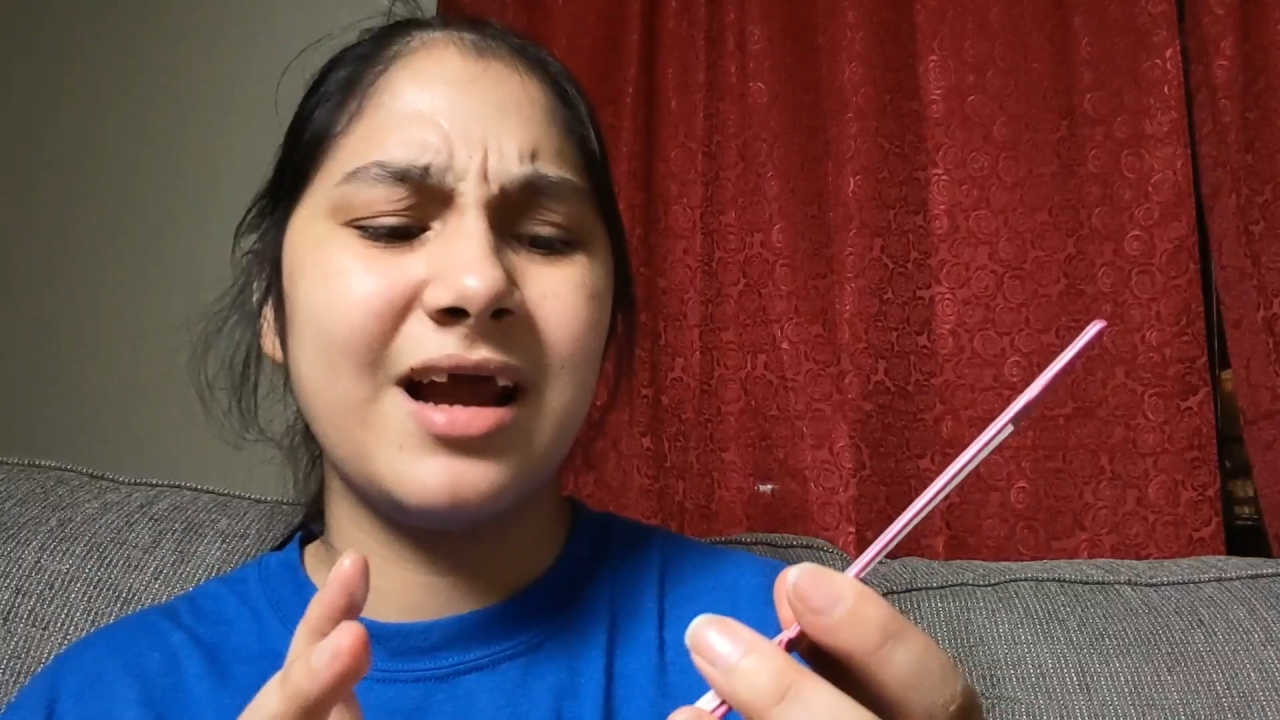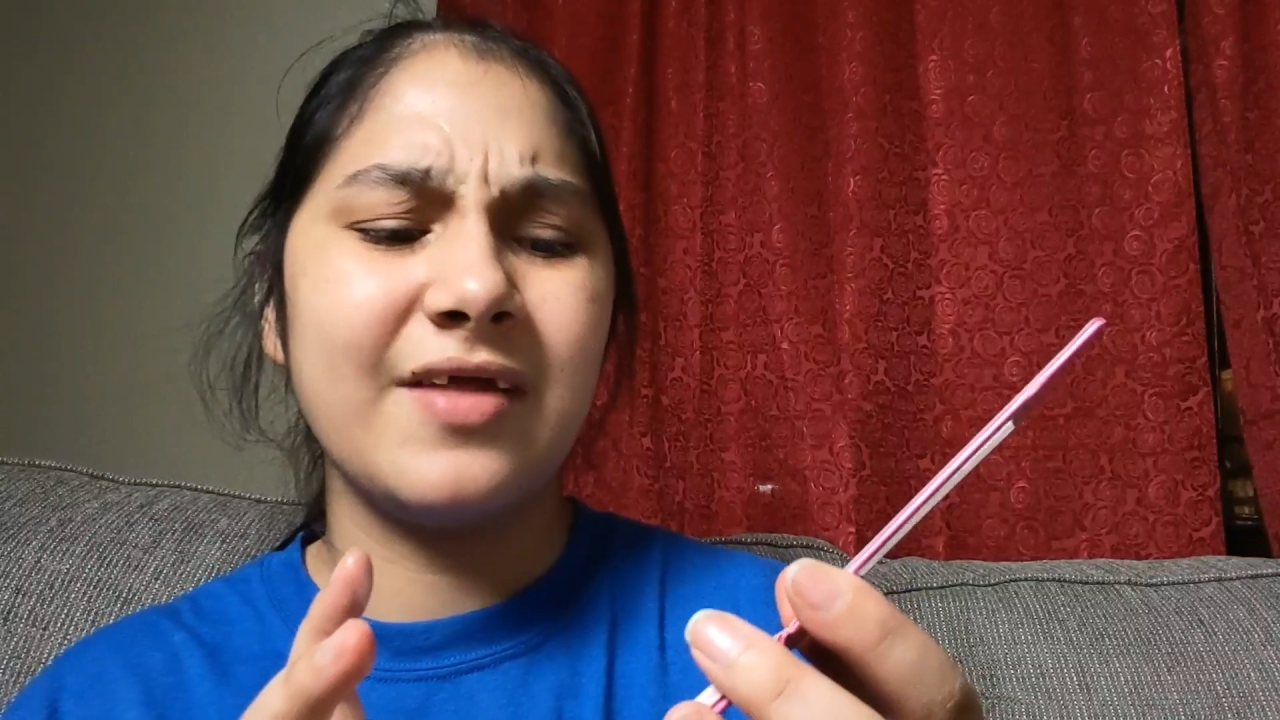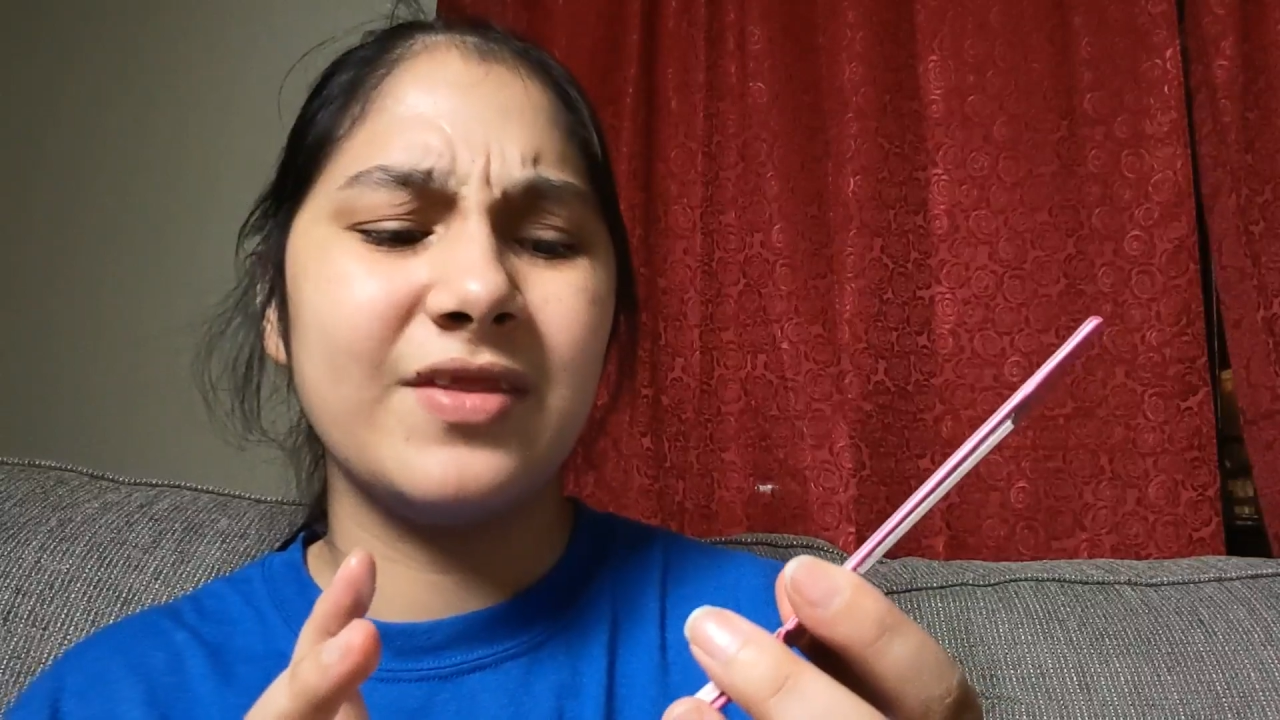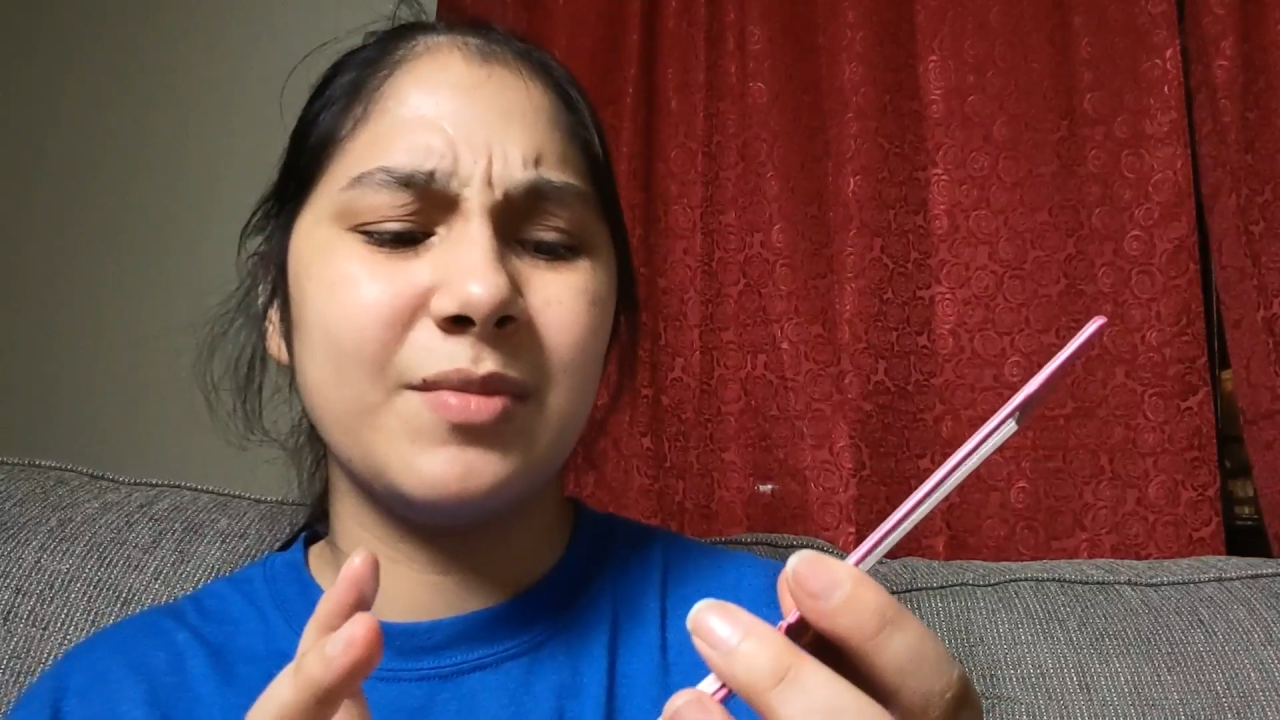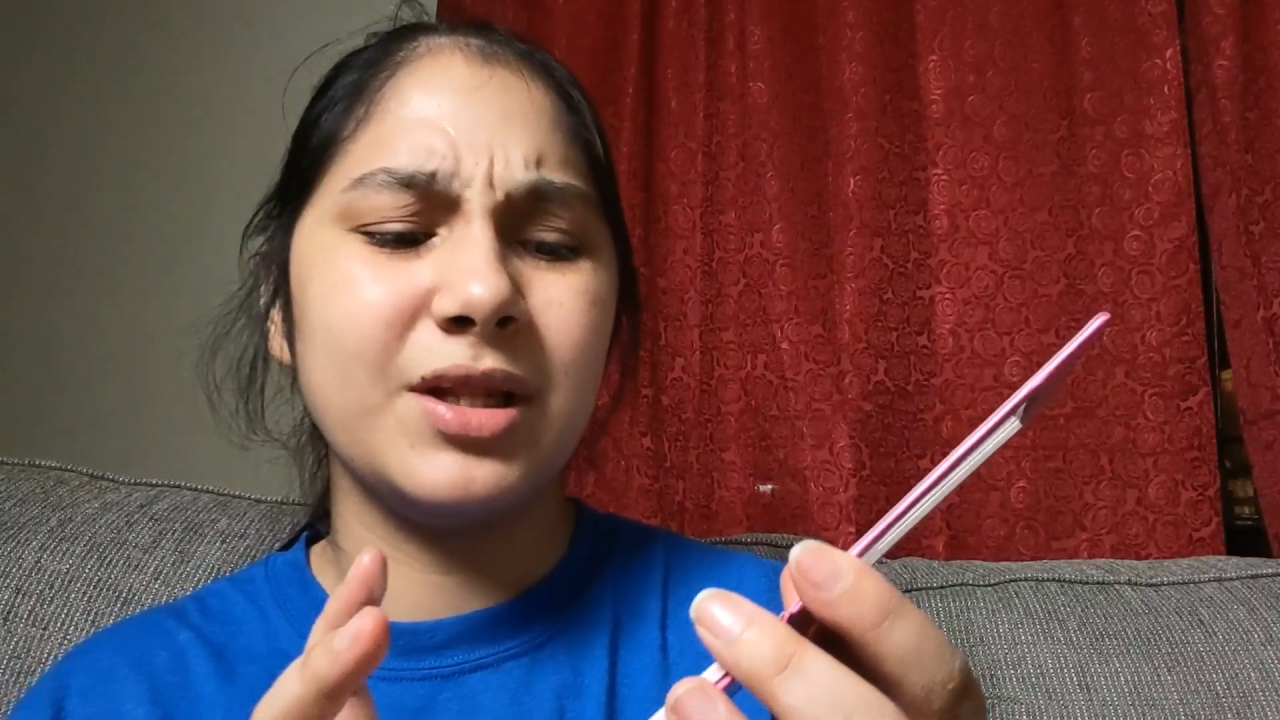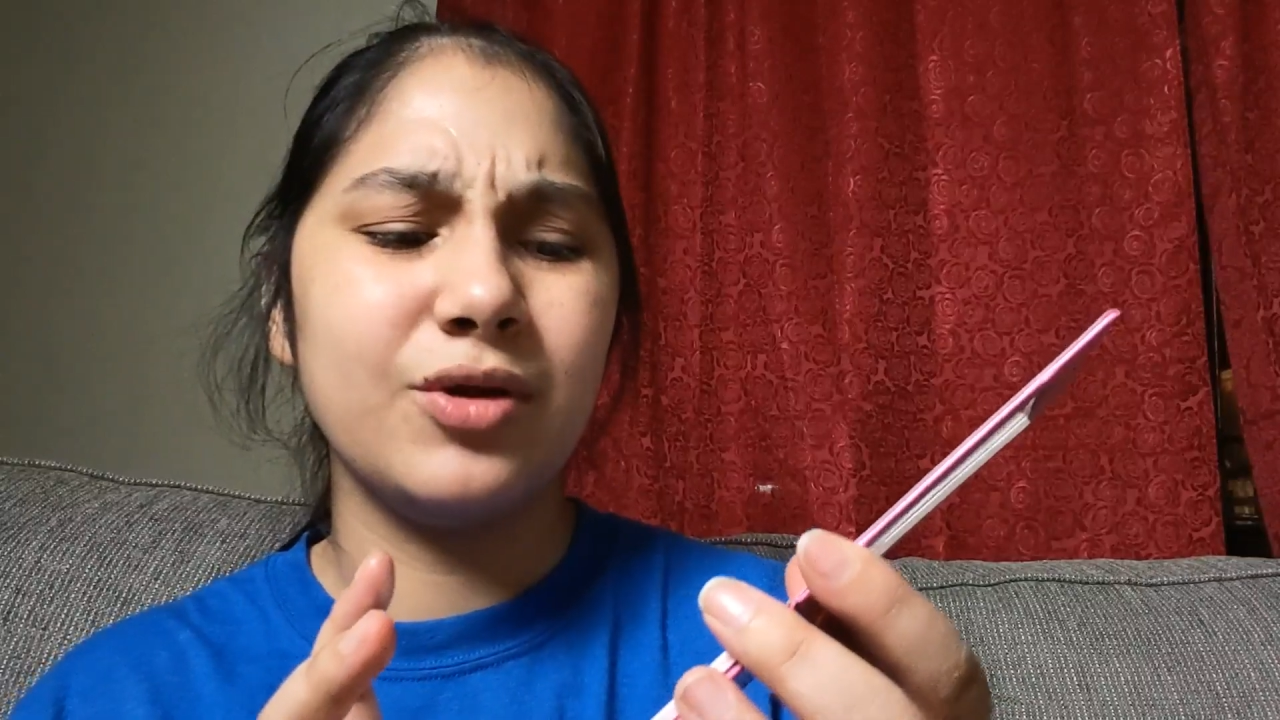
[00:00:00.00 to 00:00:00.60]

of got them a